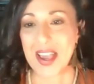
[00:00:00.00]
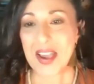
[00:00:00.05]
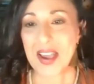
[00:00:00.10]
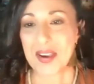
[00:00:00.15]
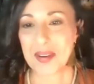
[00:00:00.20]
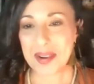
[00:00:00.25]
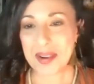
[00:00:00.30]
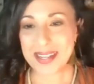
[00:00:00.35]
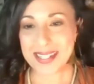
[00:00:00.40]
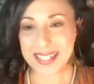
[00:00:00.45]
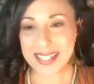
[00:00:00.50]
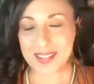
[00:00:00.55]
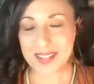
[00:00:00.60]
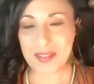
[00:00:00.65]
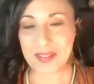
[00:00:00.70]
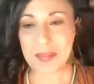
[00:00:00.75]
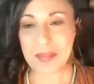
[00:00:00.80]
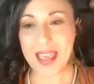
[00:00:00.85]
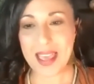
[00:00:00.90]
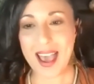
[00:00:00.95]
questions
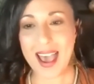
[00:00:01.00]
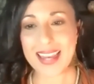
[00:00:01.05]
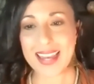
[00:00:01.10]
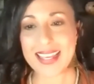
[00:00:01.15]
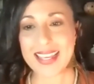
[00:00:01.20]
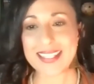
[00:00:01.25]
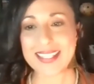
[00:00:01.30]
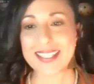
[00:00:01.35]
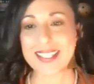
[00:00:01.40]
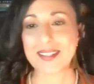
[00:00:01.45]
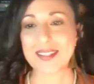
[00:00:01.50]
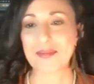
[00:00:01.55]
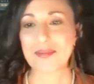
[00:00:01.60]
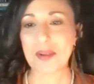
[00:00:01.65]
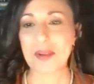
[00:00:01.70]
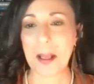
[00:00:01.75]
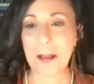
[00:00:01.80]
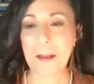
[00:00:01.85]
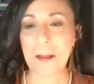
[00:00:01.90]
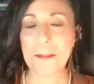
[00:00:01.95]
from the audience as
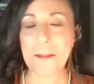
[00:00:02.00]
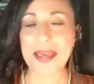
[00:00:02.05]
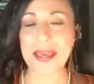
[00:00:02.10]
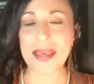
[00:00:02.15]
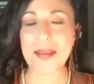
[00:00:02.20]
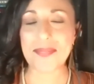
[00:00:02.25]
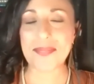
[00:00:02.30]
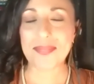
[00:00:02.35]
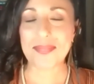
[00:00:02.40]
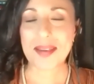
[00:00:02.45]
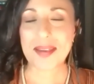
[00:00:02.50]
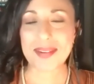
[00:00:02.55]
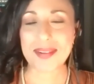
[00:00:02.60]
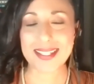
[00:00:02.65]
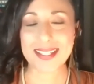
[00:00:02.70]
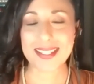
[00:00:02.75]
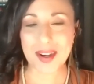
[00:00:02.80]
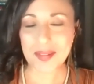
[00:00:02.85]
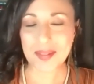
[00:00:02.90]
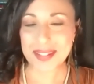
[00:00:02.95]
well, but I'm going
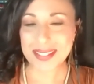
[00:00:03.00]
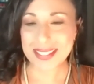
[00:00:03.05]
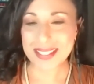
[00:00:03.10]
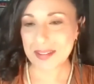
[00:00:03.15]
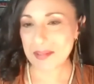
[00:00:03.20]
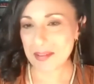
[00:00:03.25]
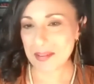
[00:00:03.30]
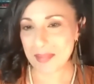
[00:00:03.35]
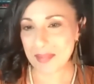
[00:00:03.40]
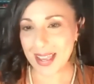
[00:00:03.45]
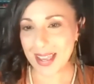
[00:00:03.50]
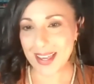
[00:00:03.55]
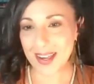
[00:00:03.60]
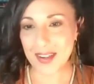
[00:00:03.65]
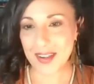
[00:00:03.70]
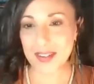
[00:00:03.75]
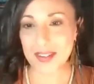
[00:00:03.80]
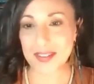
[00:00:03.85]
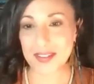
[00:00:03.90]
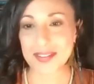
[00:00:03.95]
to start with some of my
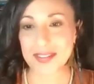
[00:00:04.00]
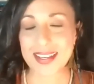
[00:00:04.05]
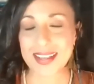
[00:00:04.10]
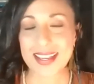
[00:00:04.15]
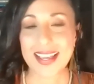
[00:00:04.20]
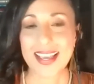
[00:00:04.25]
own.